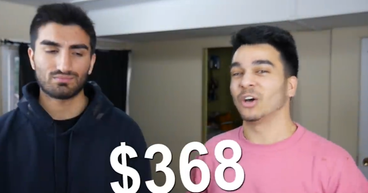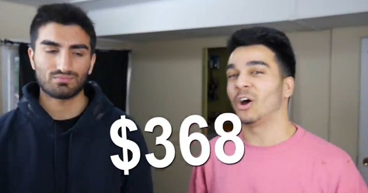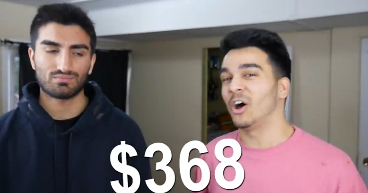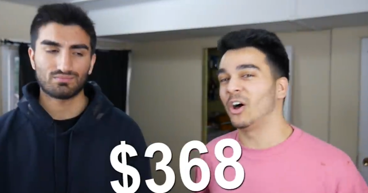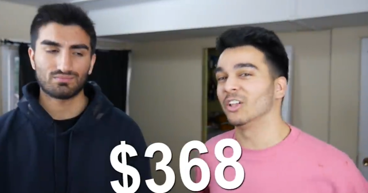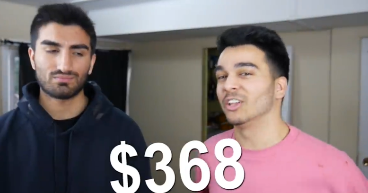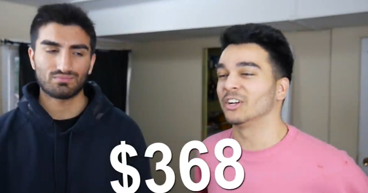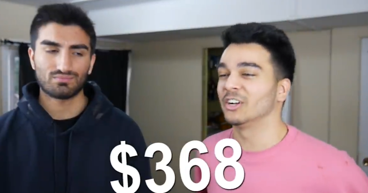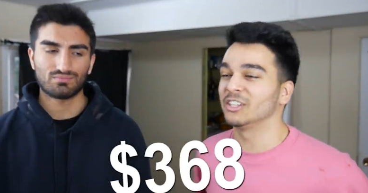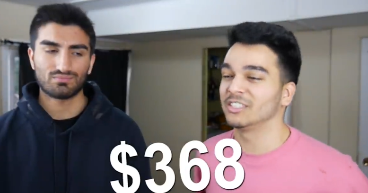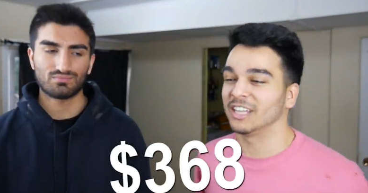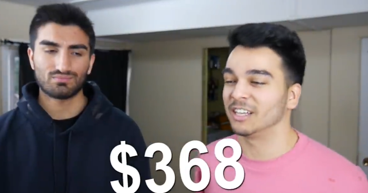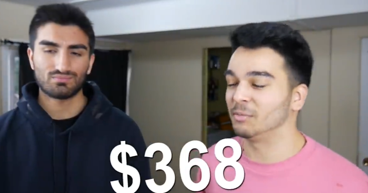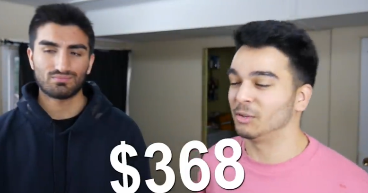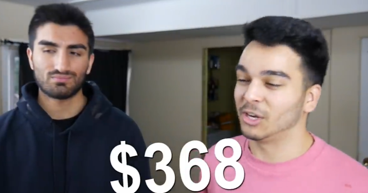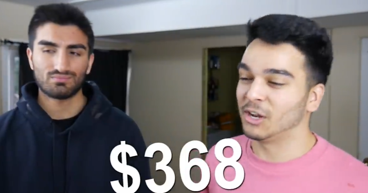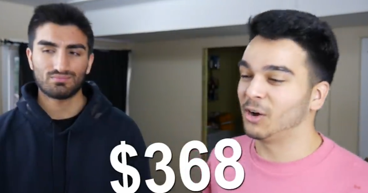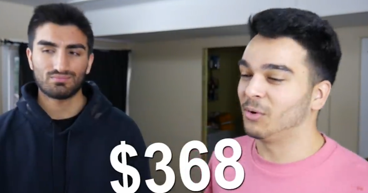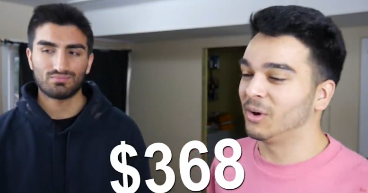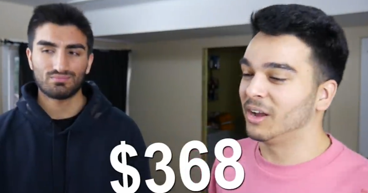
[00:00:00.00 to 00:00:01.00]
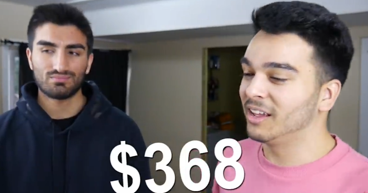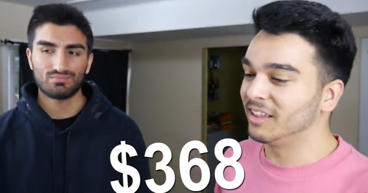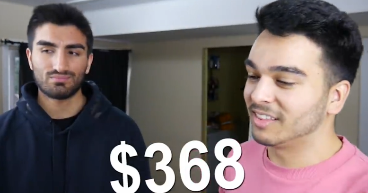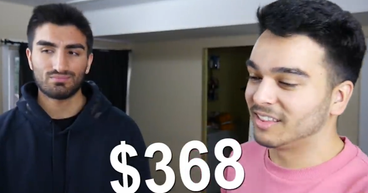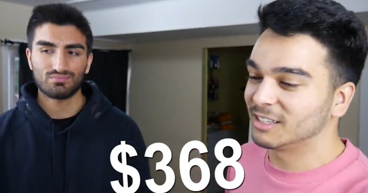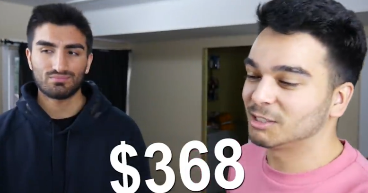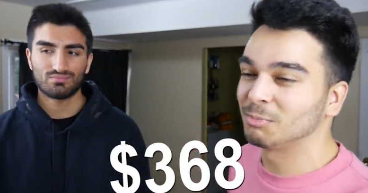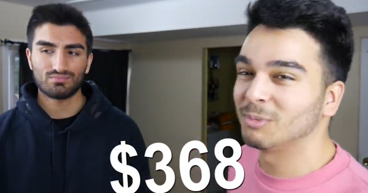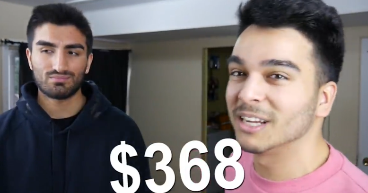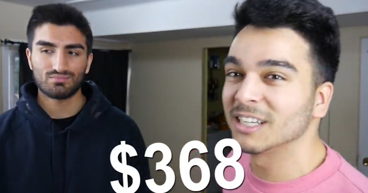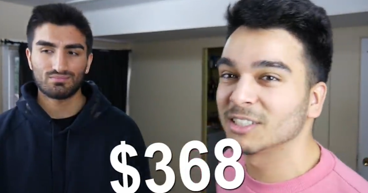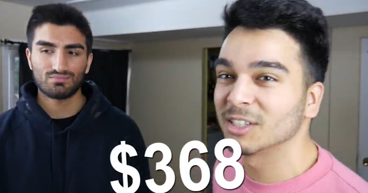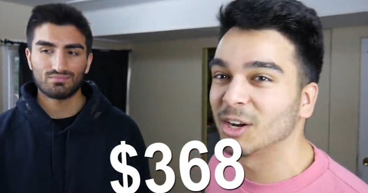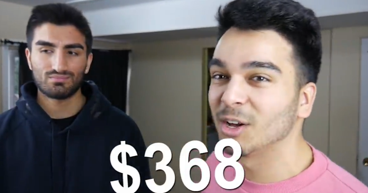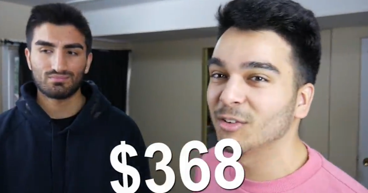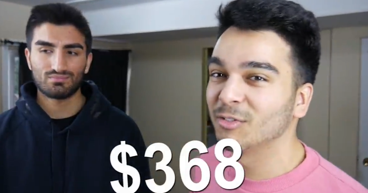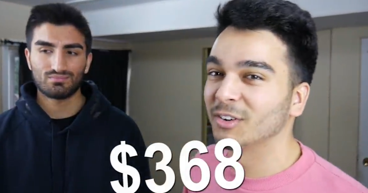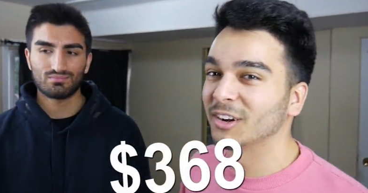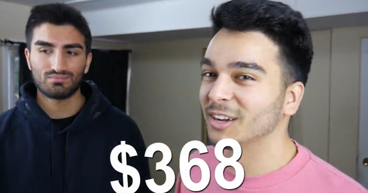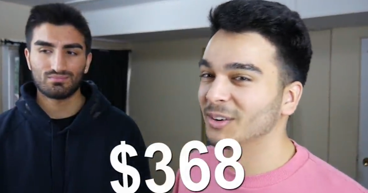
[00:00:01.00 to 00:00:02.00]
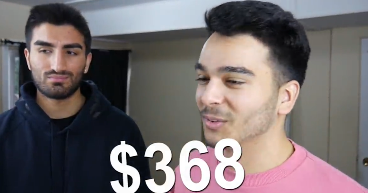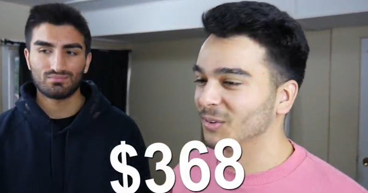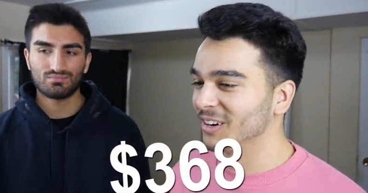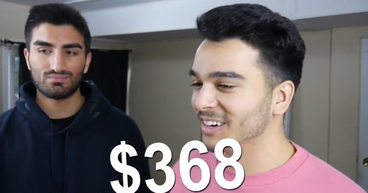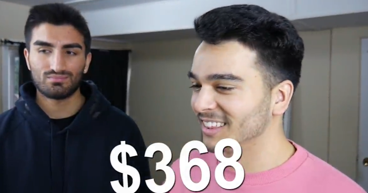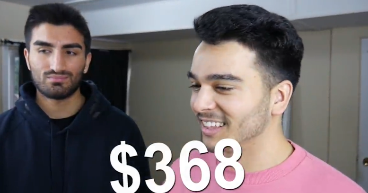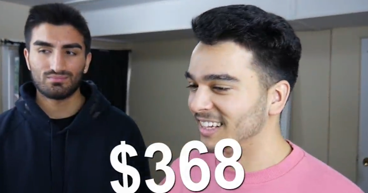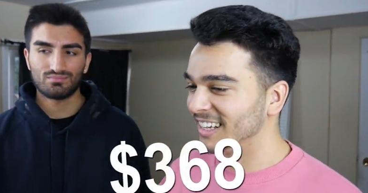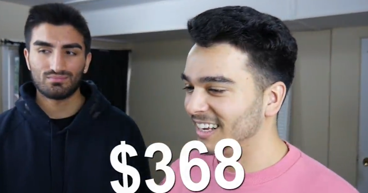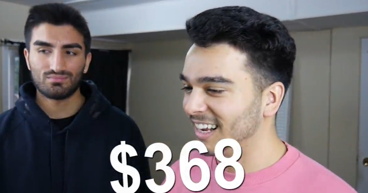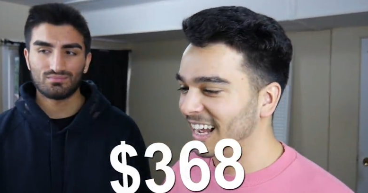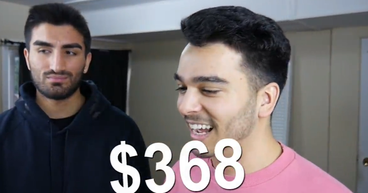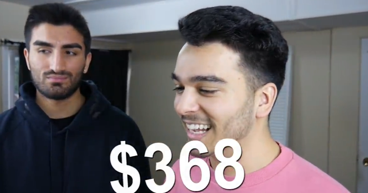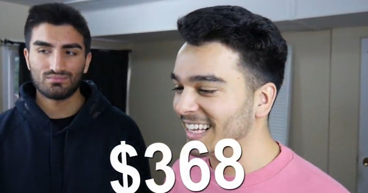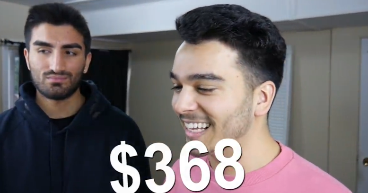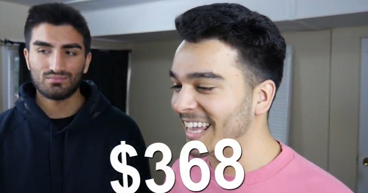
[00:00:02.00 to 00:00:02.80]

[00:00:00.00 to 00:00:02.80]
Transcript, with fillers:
Speaker 1: dollars And you know what? This makes it all freaking worth it. I